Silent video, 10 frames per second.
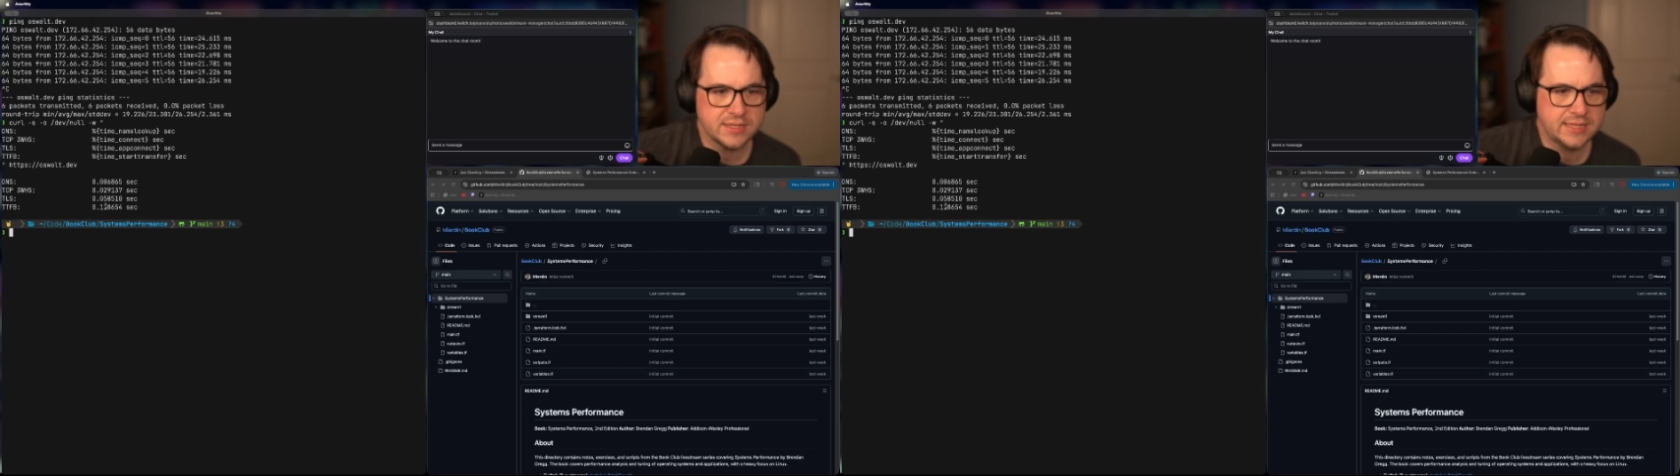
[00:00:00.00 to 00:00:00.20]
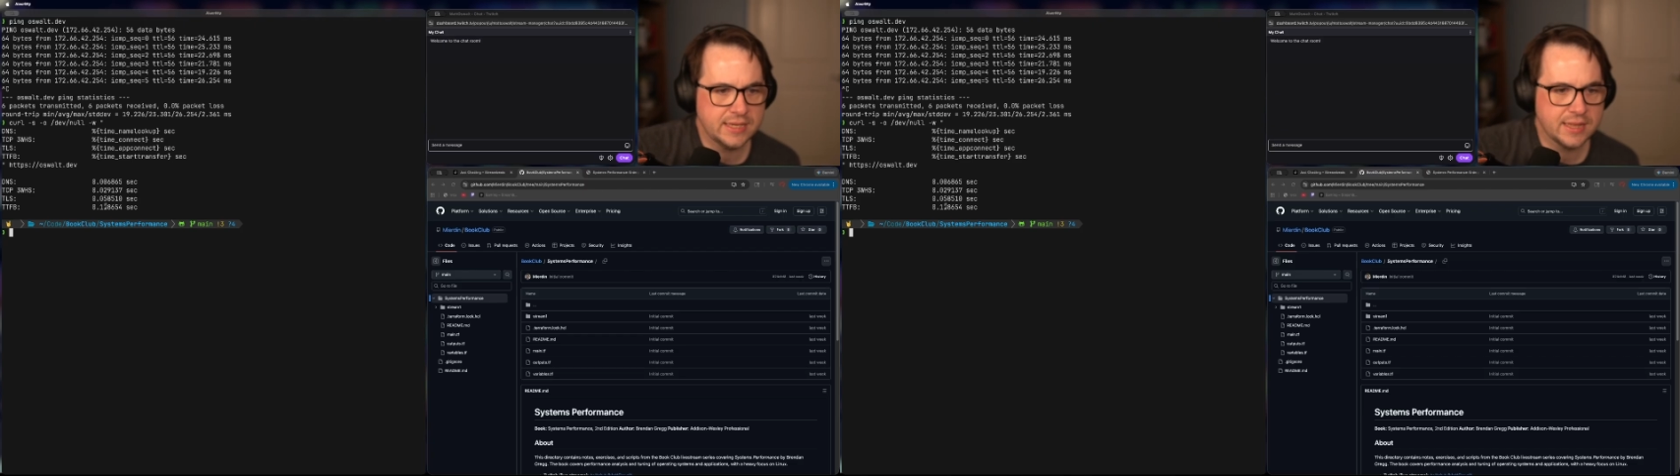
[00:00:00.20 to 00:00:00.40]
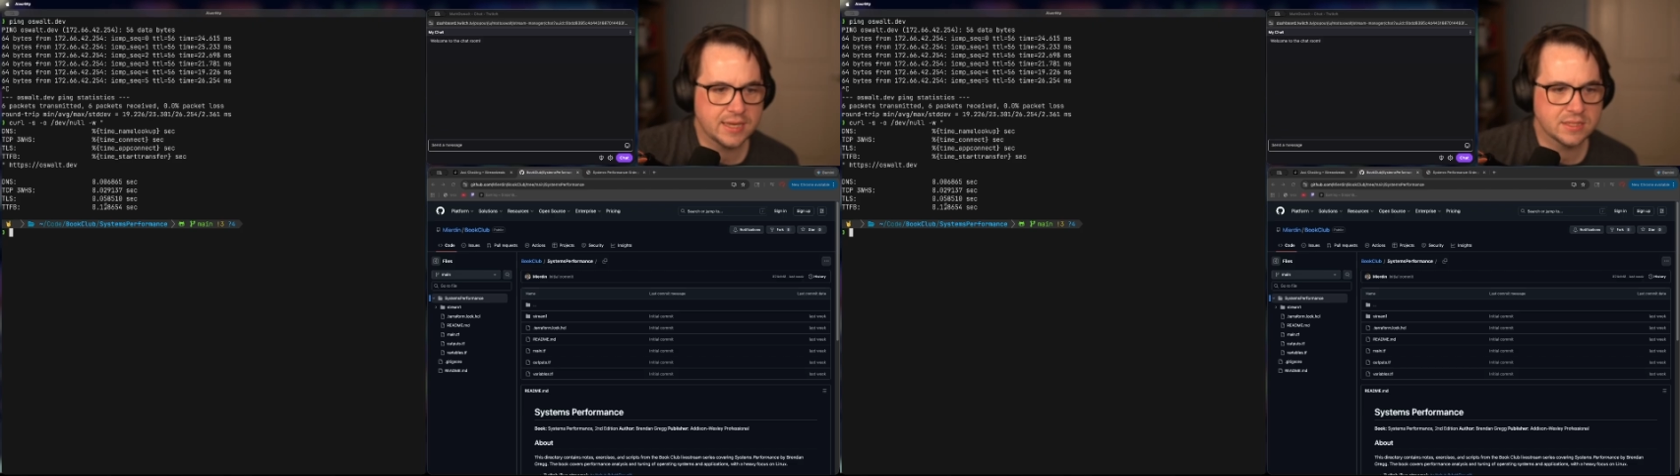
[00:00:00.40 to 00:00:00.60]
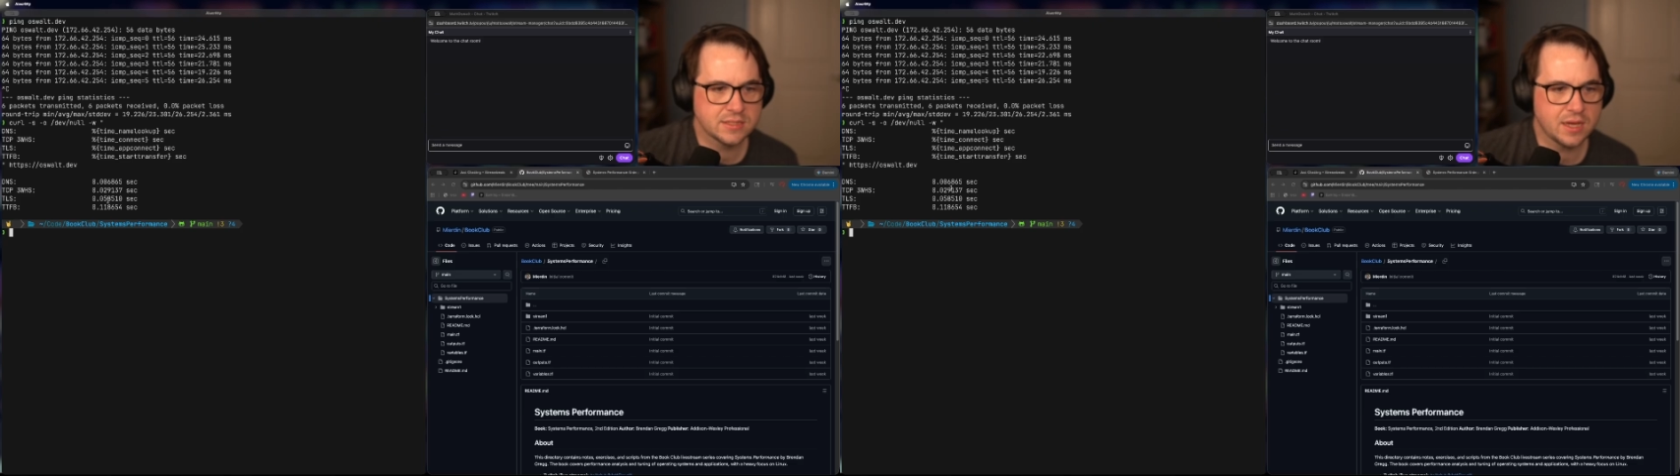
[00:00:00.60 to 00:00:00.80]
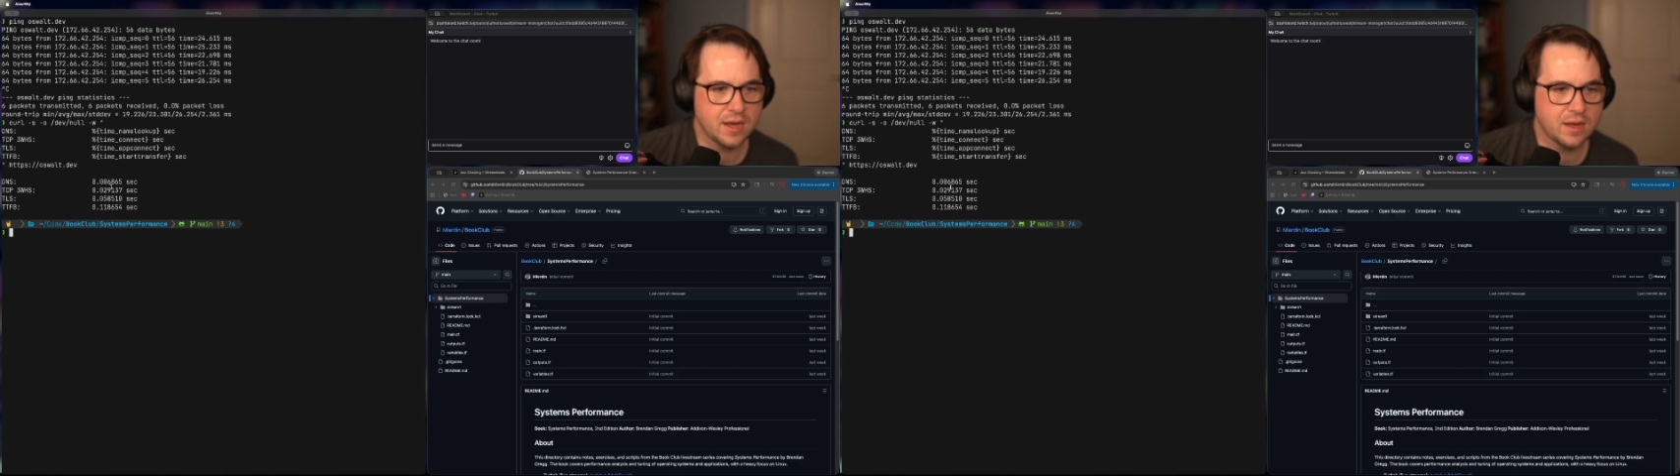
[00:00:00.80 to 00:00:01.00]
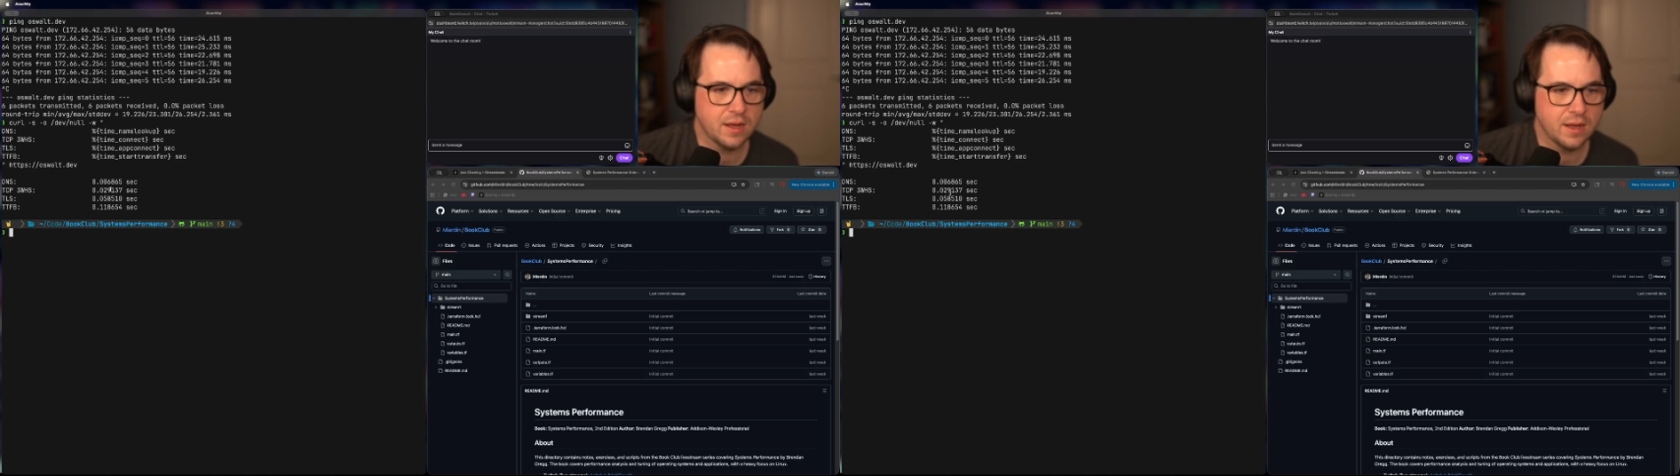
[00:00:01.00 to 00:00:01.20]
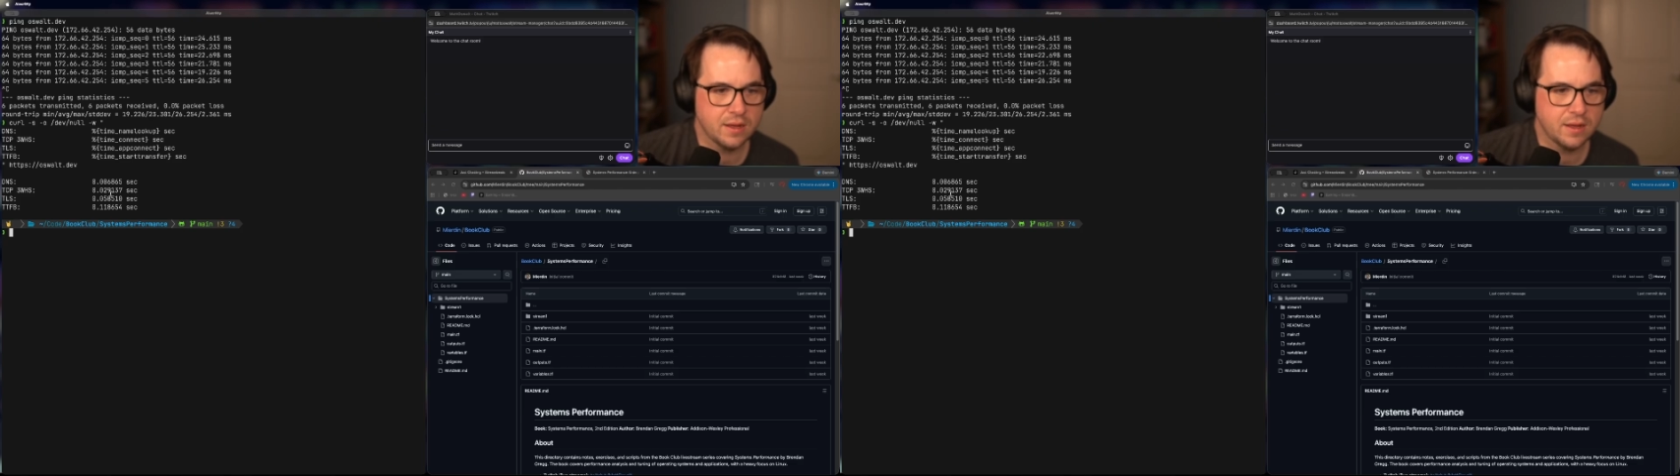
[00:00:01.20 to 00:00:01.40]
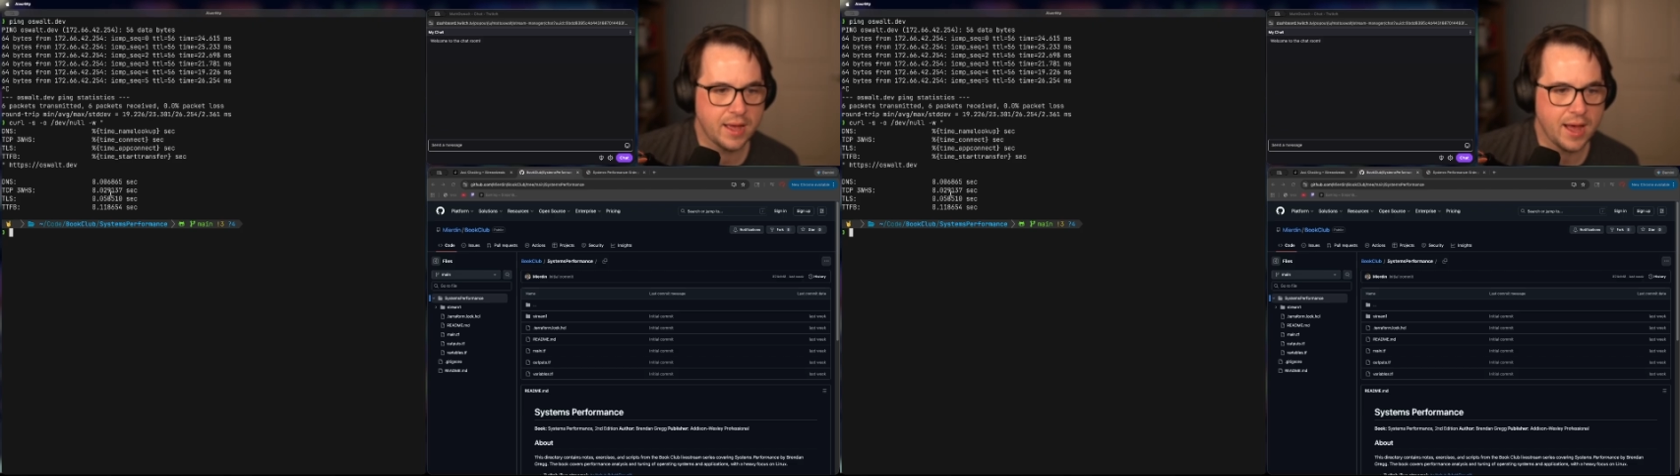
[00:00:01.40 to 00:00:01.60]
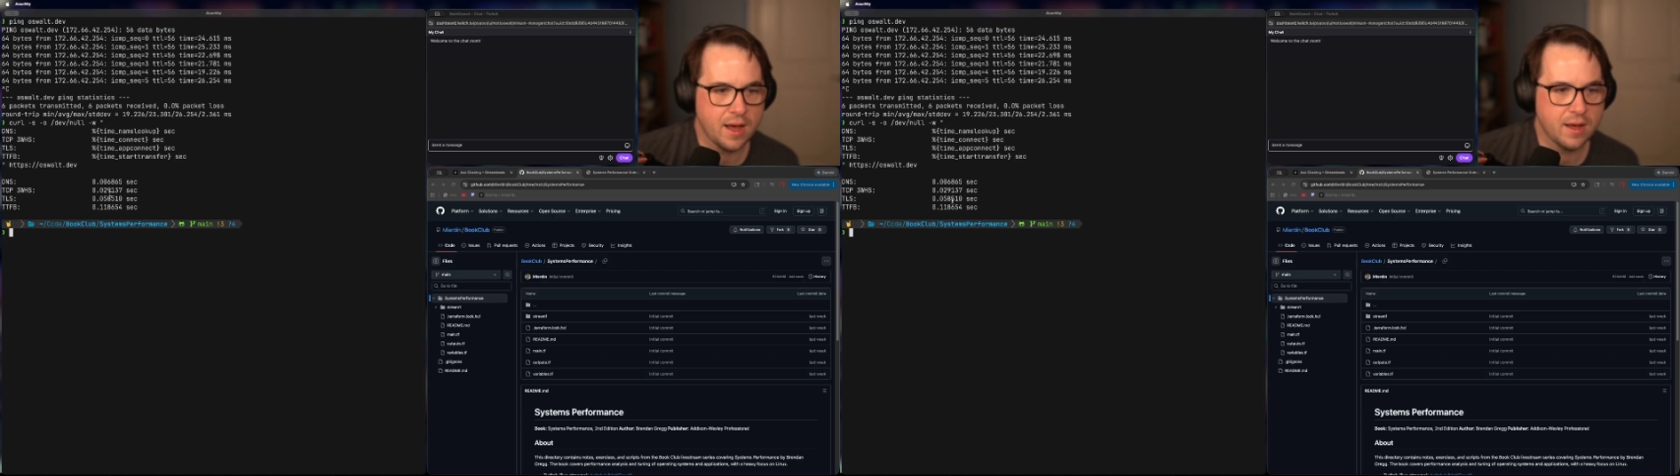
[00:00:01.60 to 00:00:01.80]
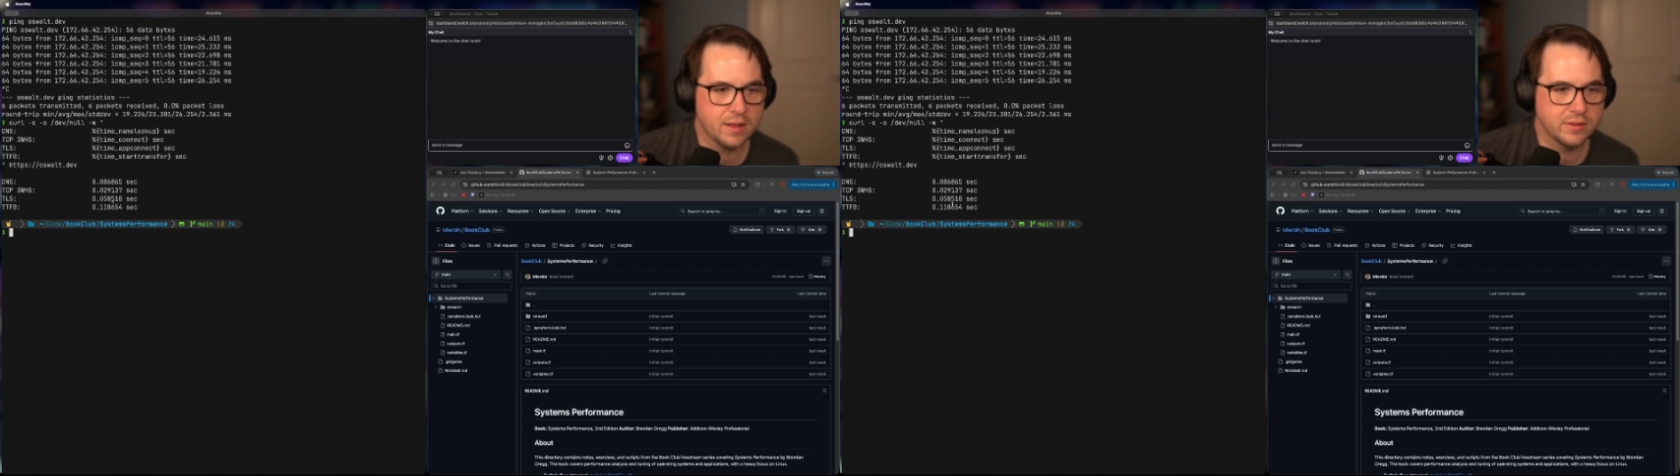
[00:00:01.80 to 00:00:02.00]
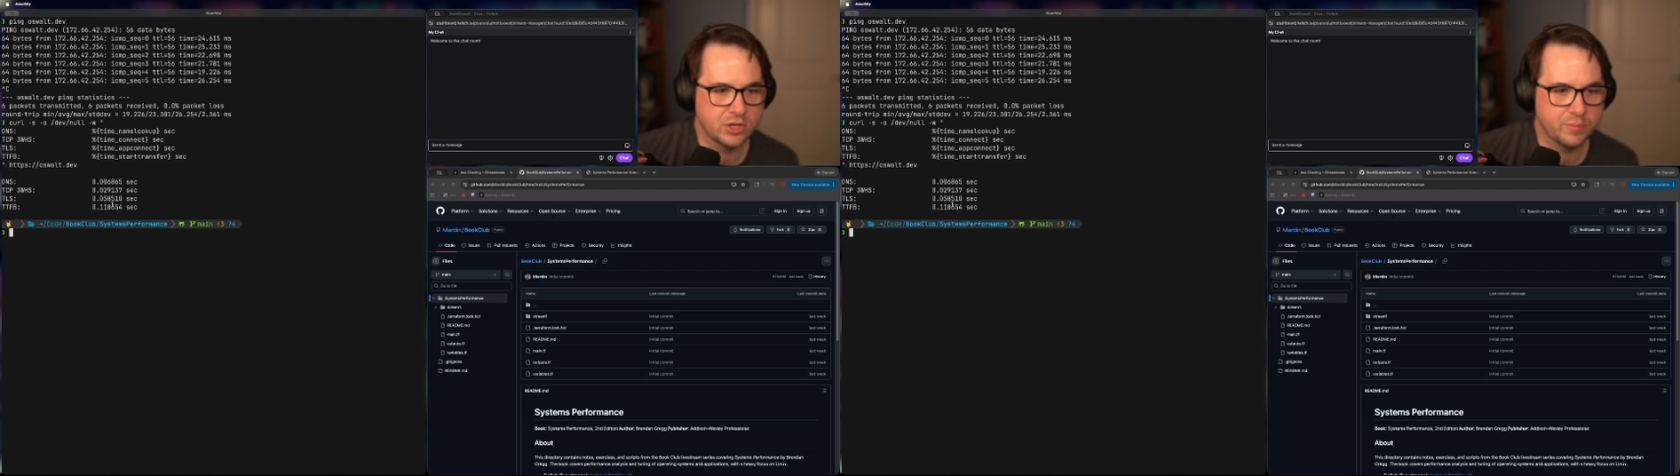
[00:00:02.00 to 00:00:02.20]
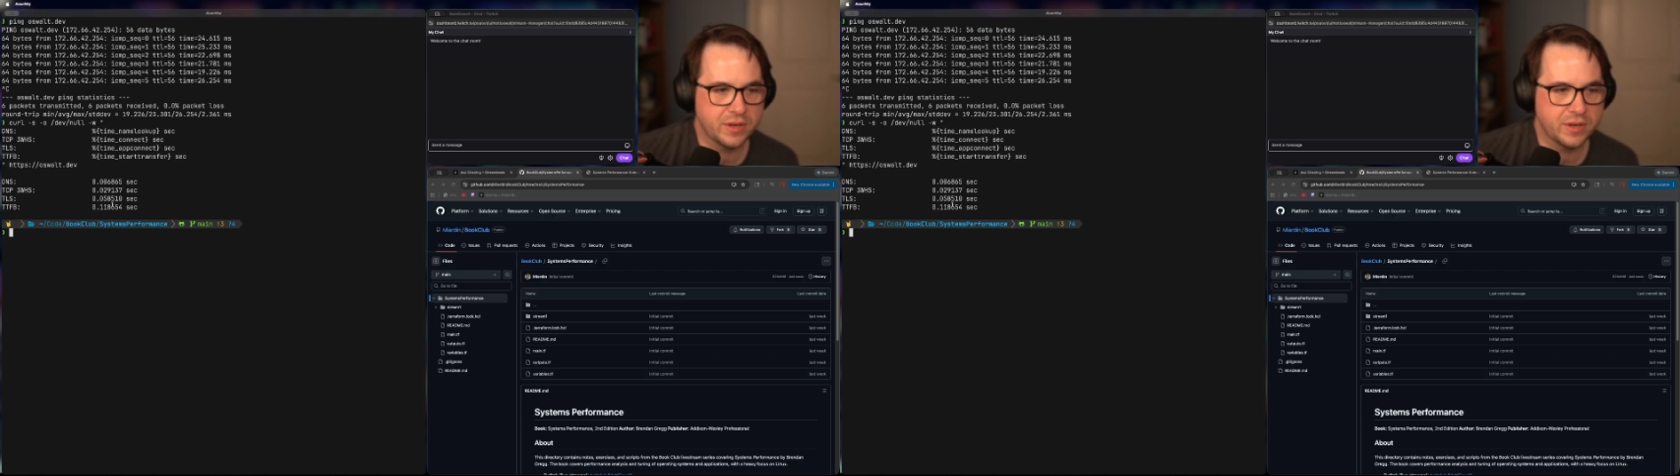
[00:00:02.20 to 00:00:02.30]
TLS, a little